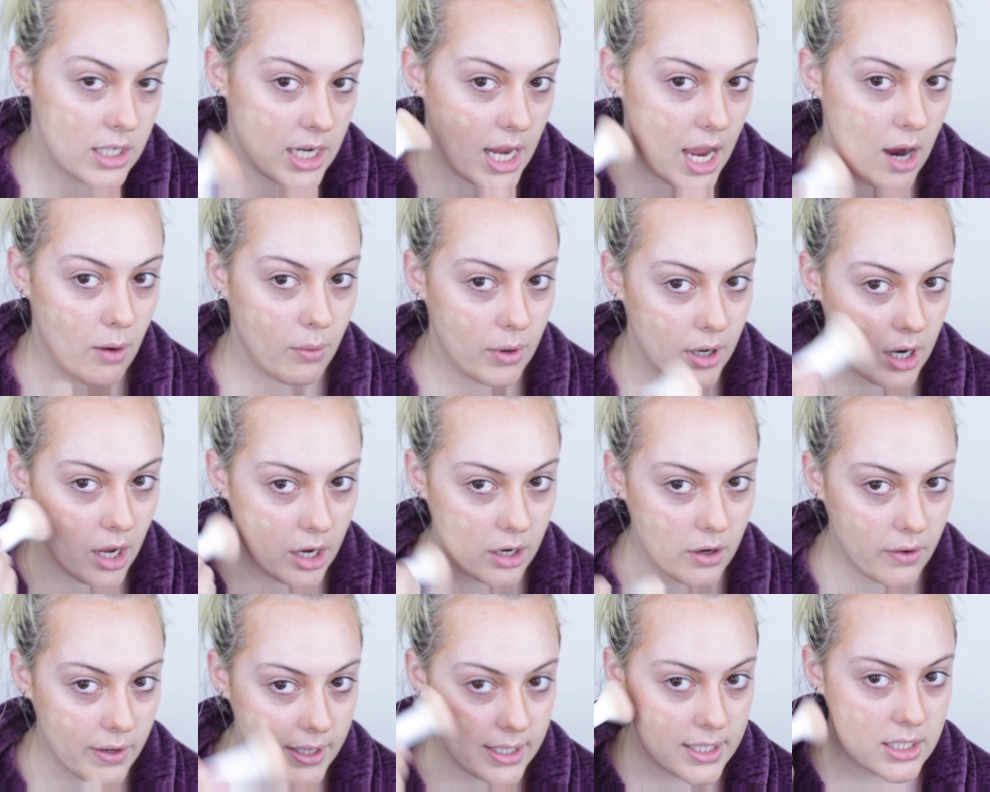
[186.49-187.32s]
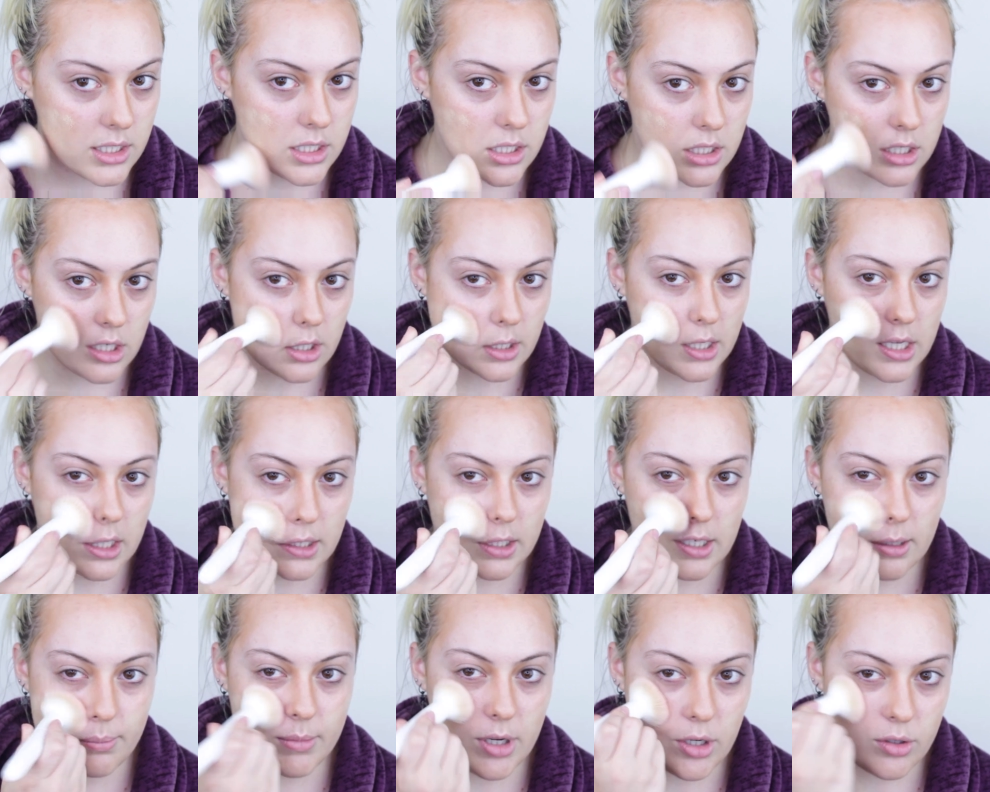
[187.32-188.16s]
Now we're not going in
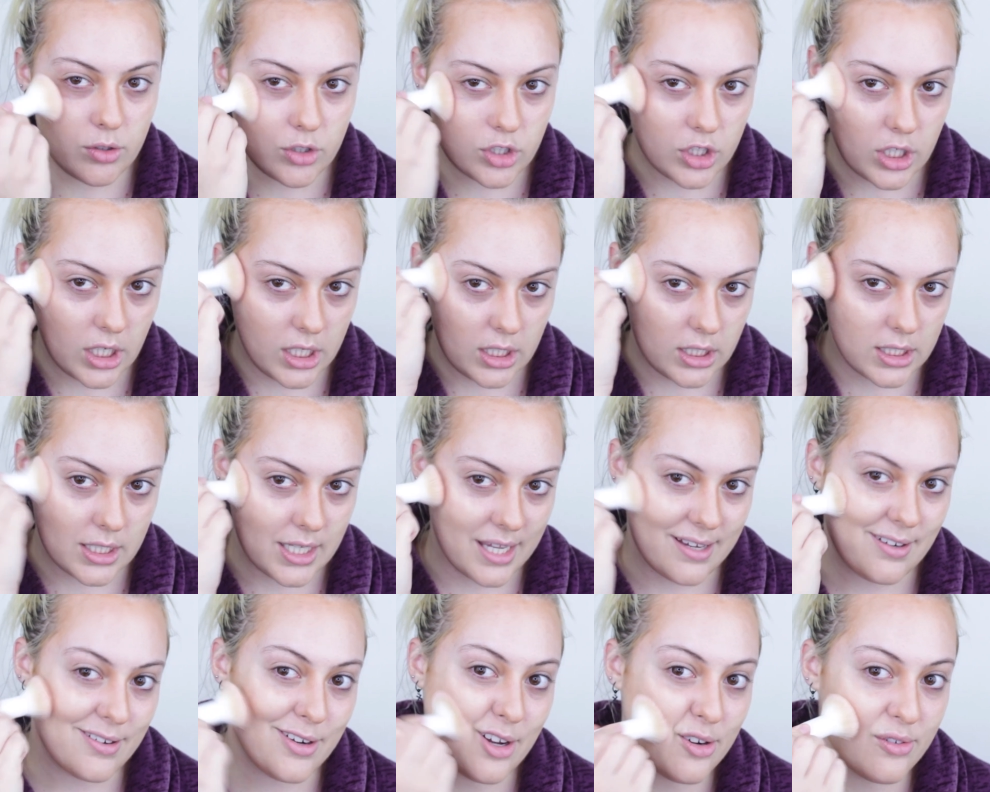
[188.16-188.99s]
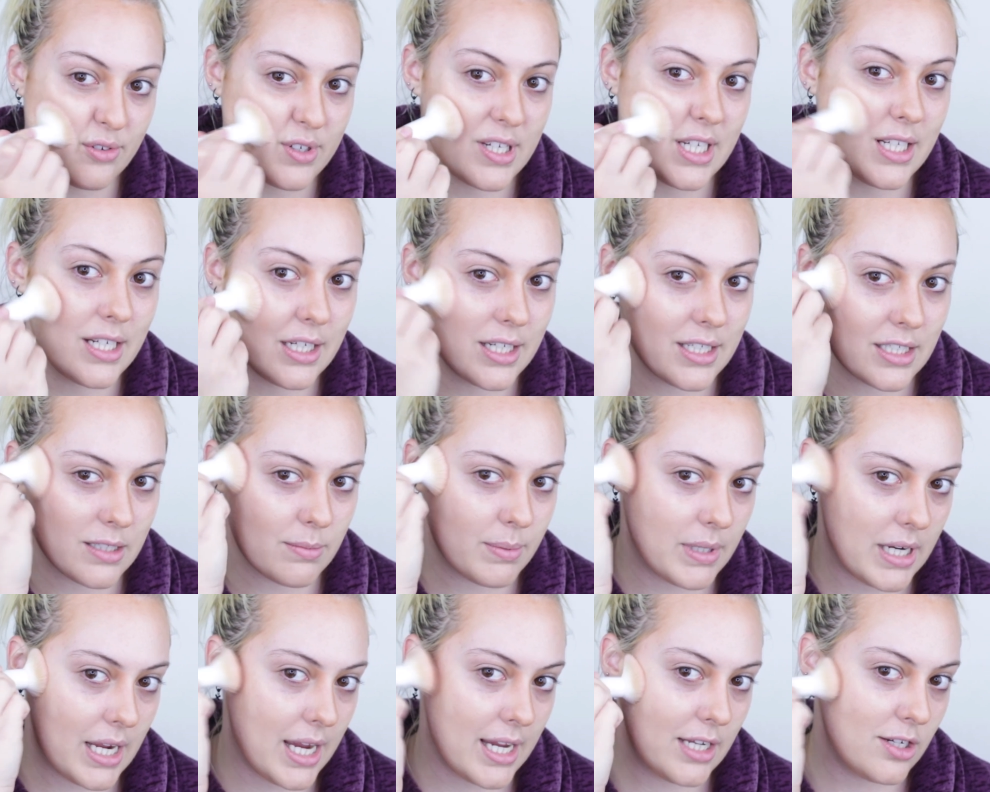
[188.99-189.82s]
circular motions. I don't know if he does,
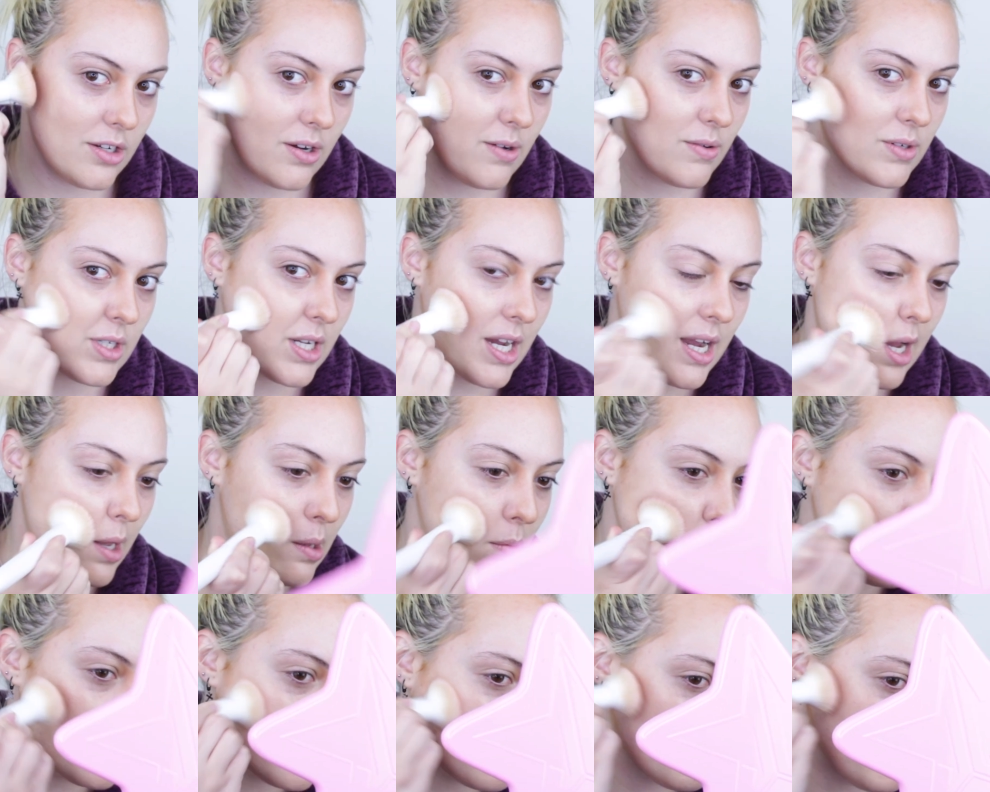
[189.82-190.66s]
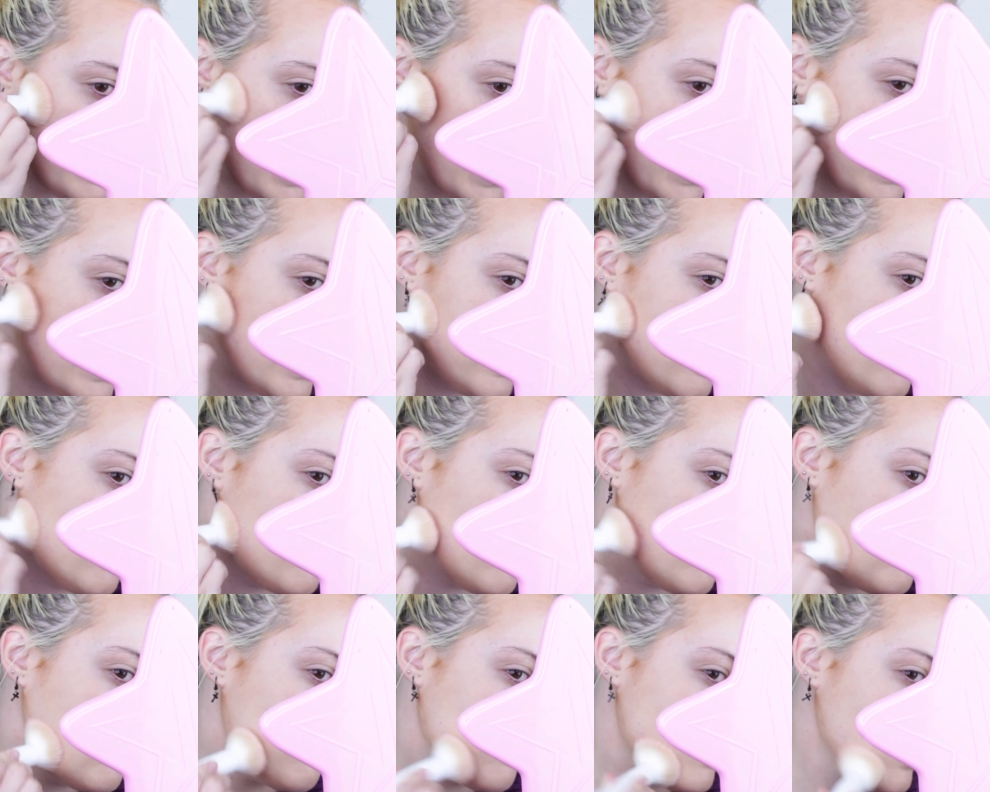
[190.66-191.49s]
but I don't. I'm just packing it
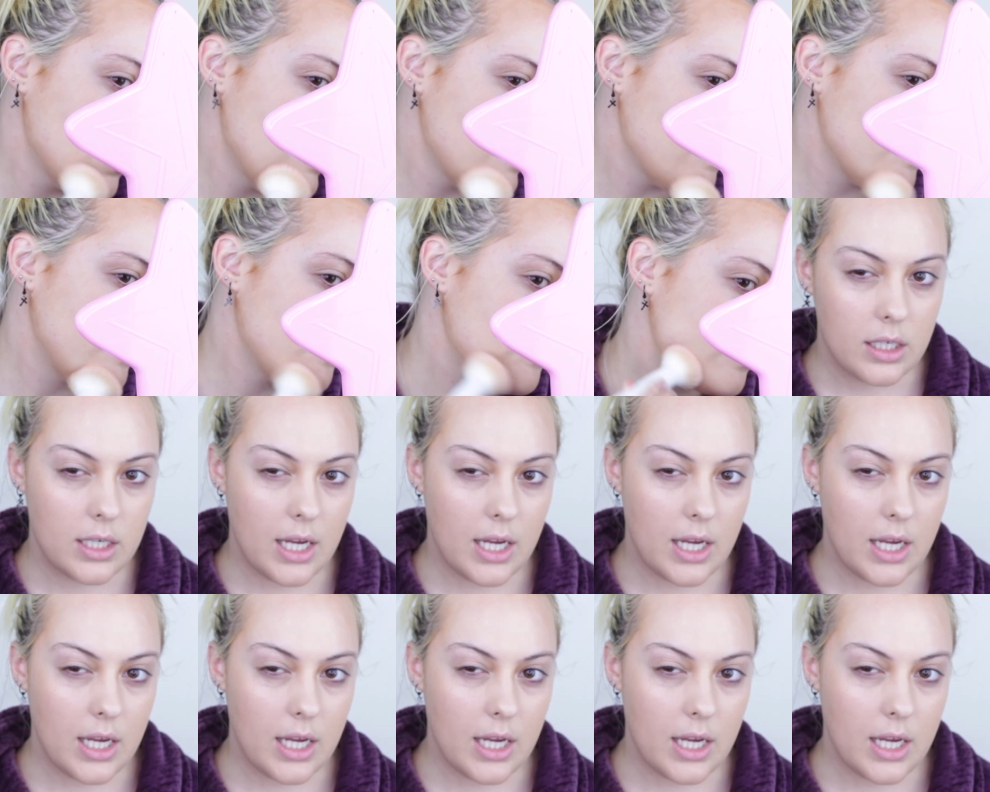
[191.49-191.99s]
over.